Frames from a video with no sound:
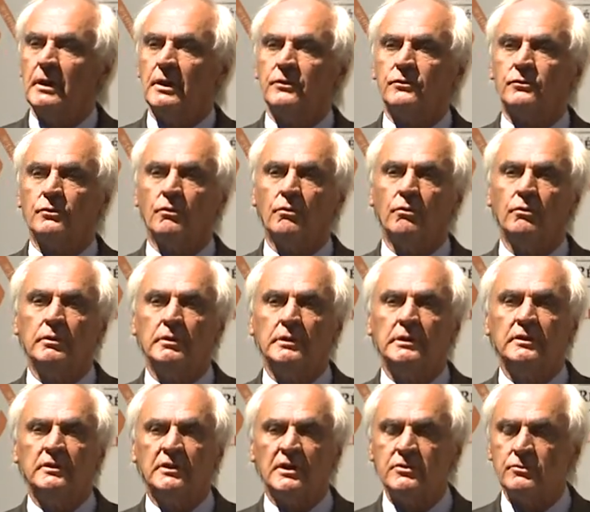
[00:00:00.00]
So
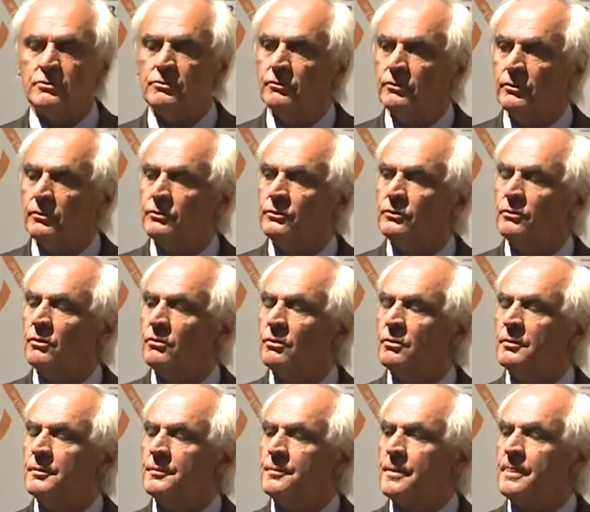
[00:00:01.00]
in case you don't
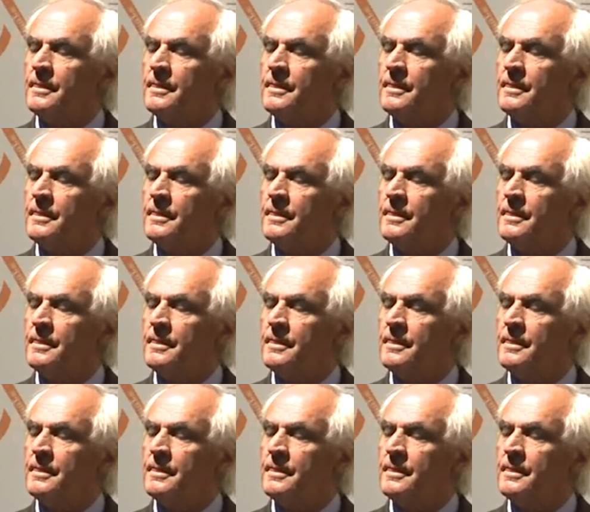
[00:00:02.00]
know,